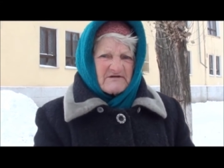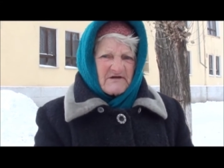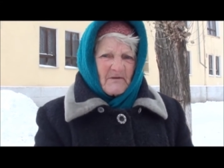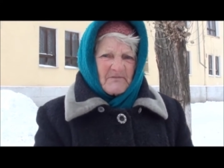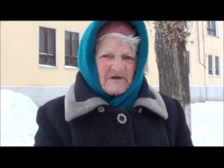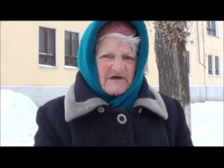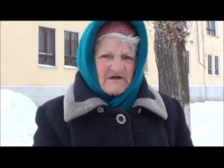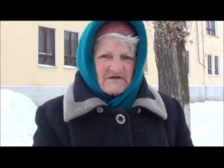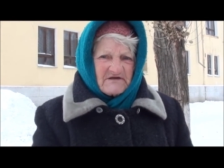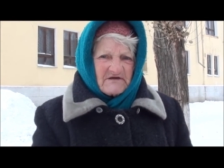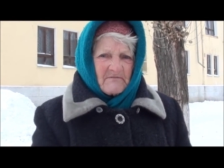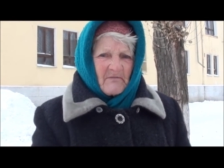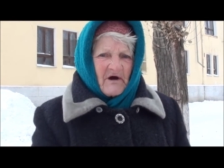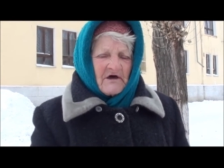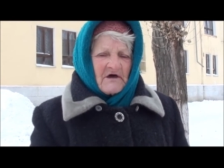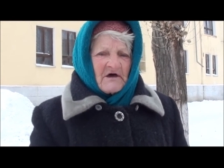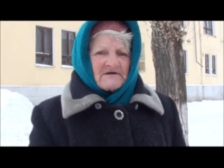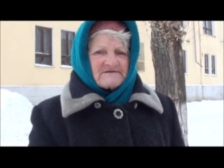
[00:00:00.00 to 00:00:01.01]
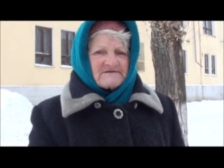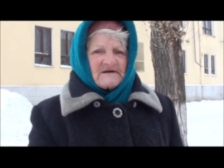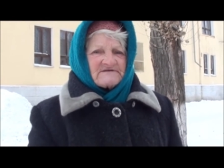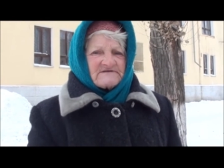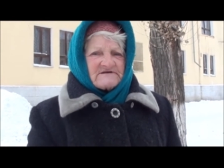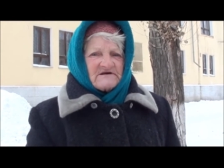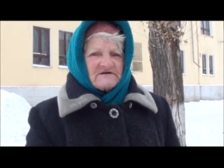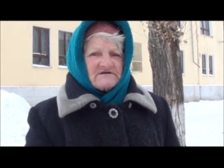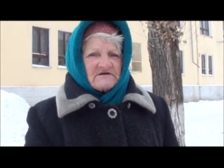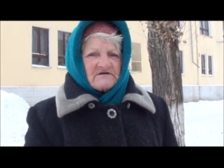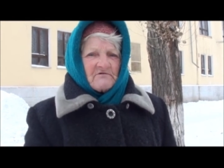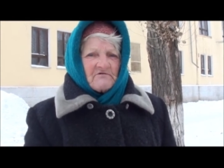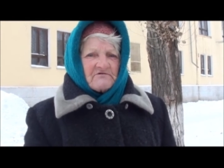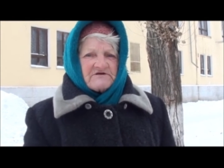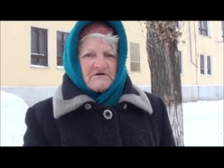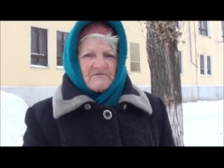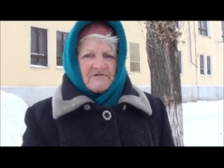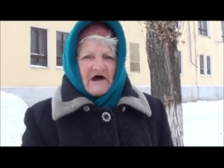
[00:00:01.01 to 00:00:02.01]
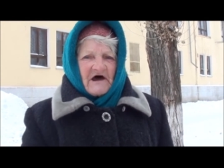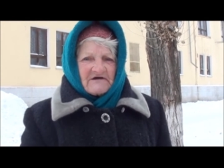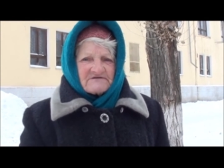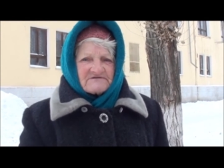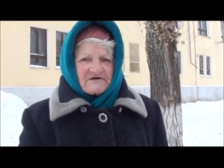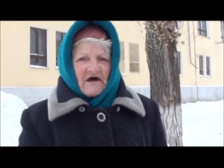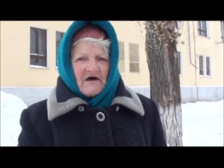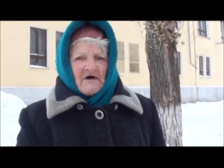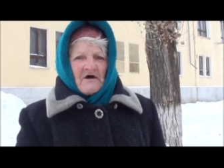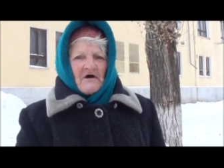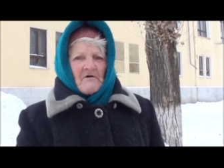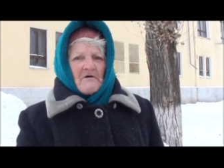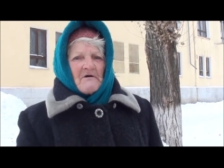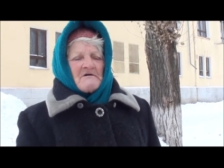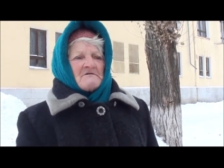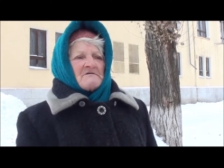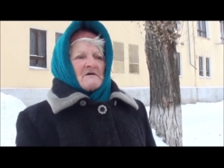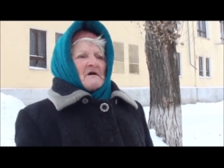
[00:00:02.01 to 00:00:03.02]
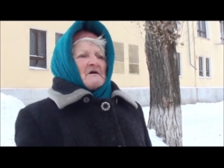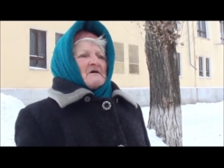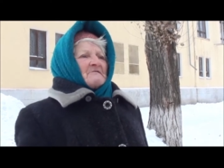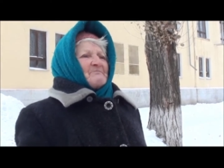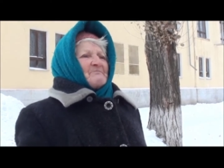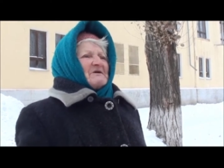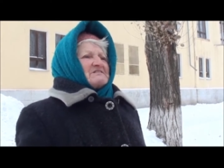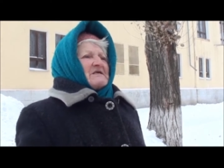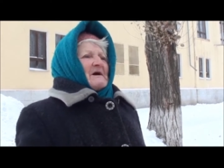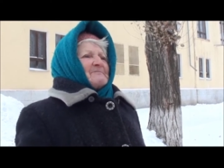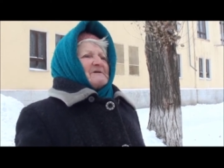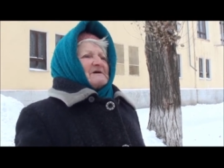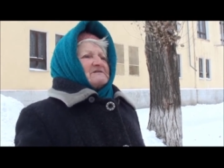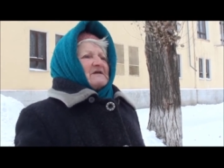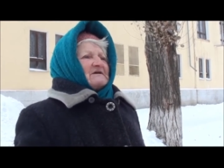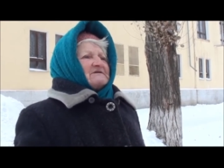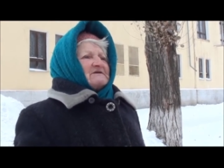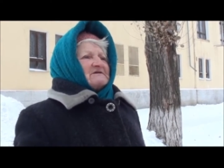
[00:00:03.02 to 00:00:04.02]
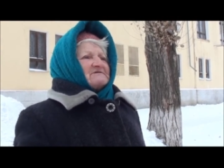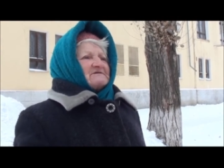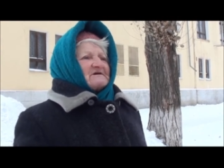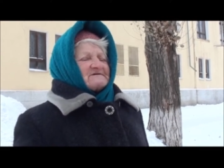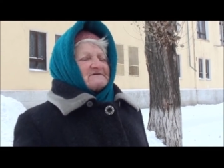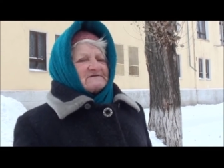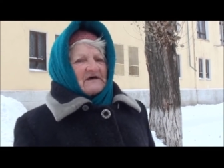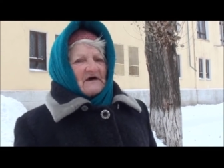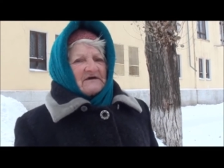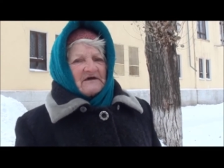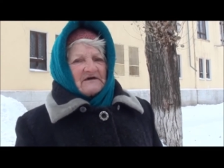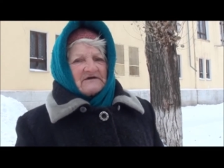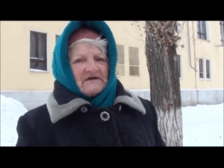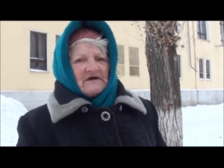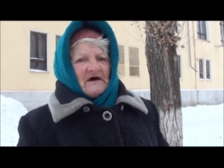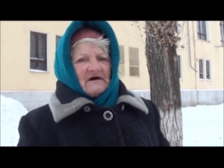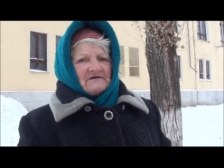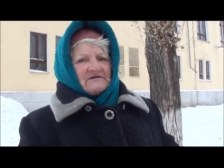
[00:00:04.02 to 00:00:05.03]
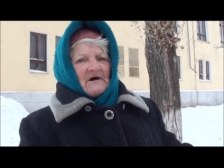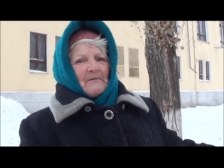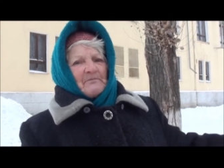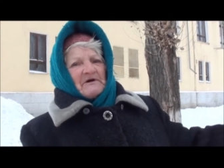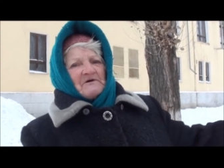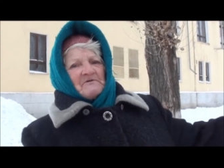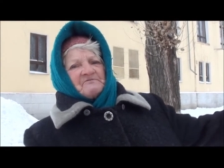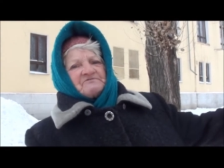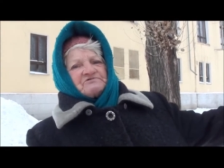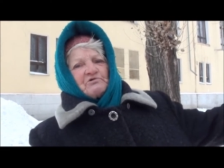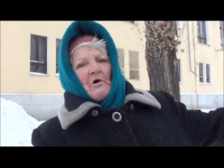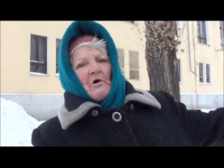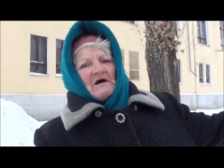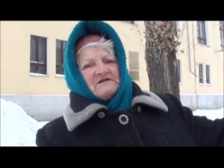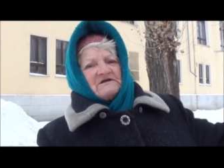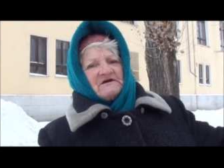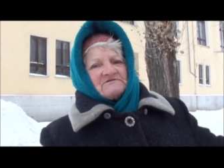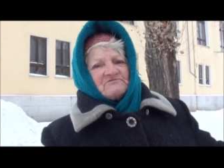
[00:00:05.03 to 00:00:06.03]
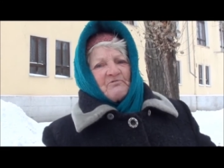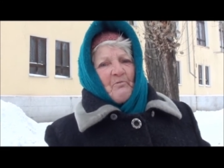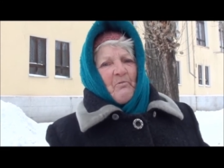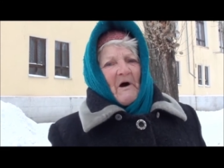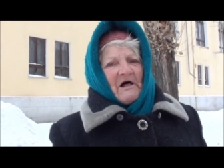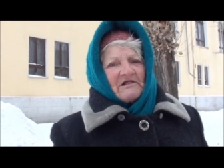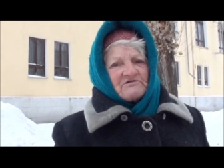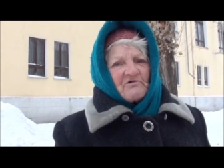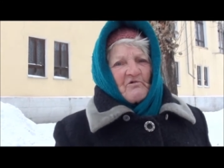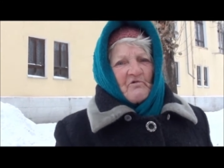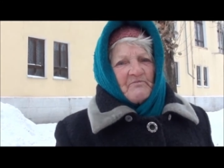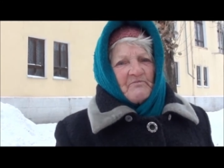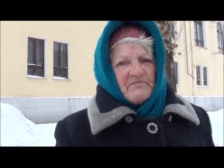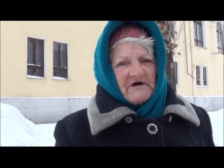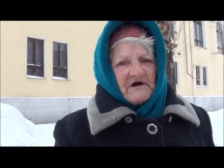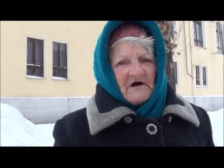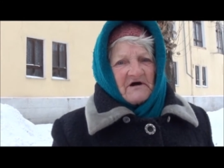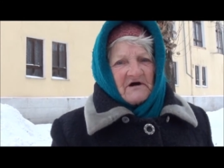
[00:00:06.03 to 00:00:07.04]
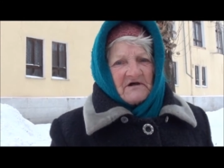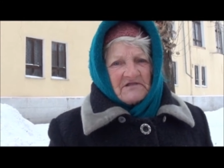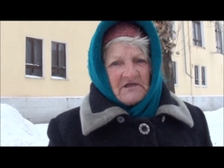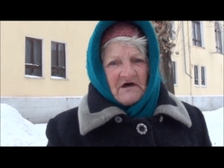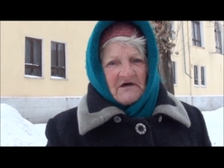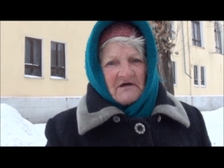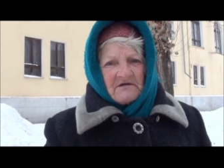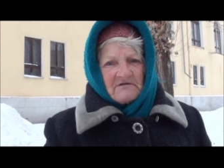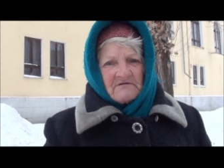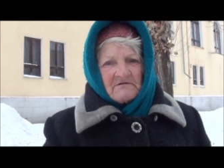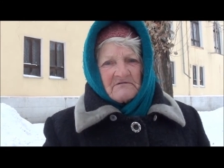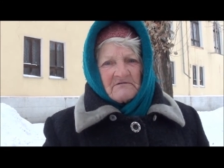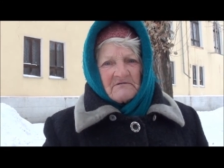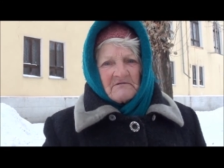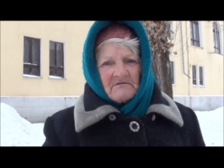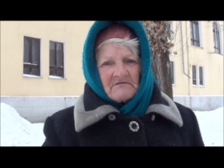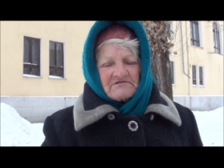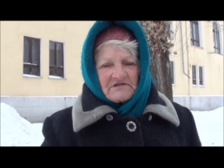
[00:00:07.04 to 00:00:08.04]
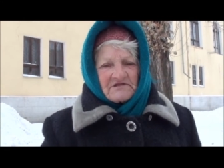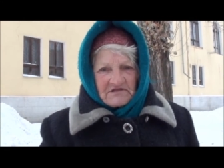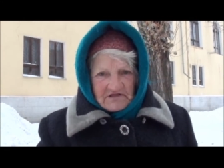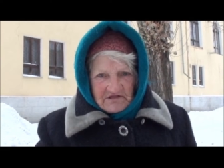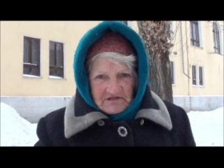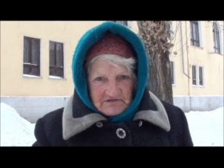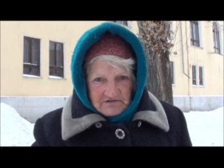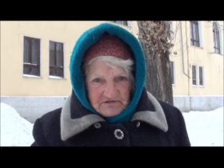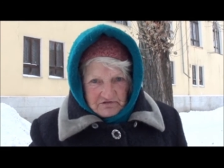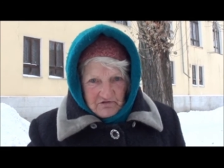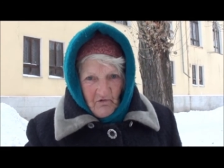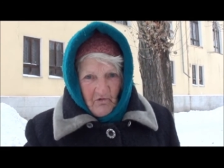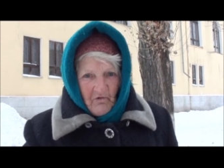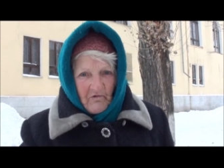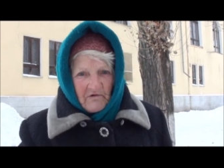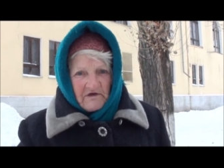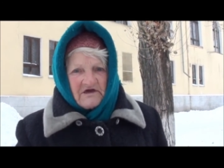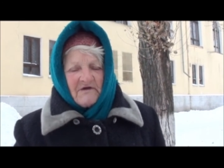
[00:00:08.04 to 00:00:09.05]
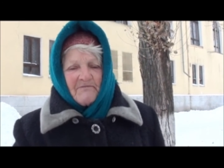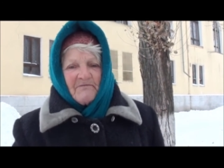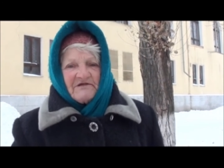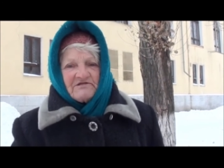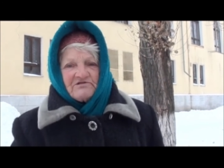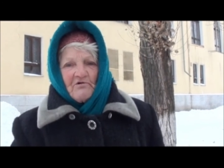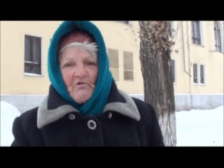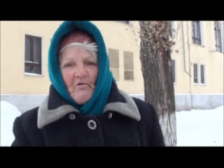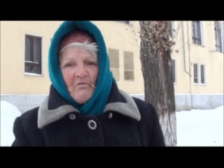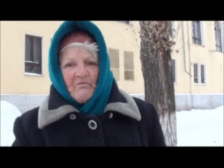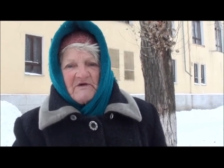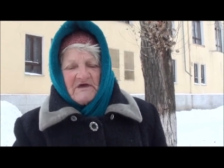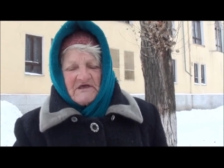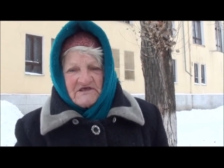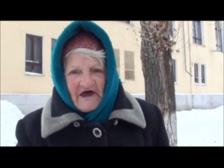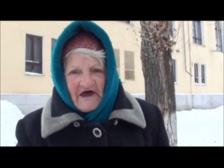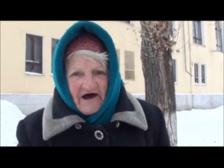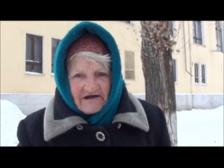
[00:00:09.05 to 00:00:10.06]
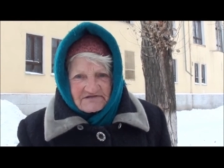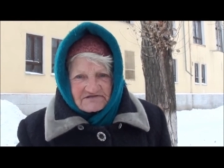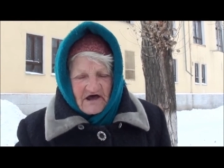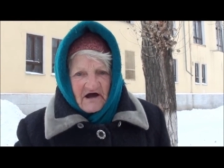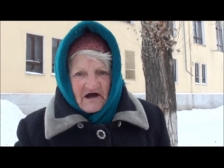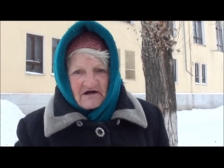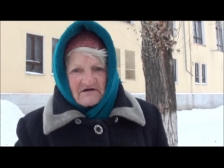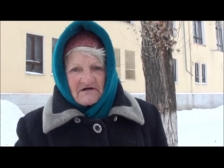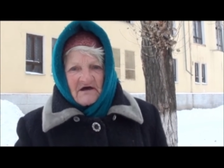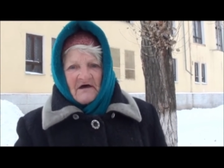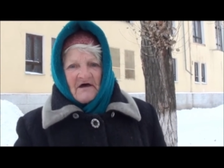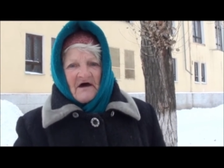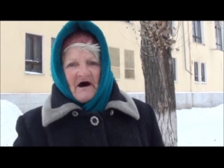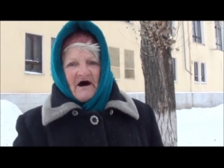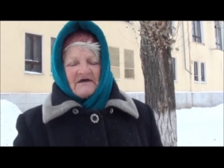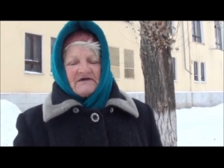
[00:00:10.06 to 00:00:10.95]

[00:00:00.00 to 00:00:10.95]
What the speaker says: We people are not friendly sometimes. Sometimes we are very jealous to each other. Yeah, my toilet at the central plumbing system. That's why it's impossible to disconnect my water.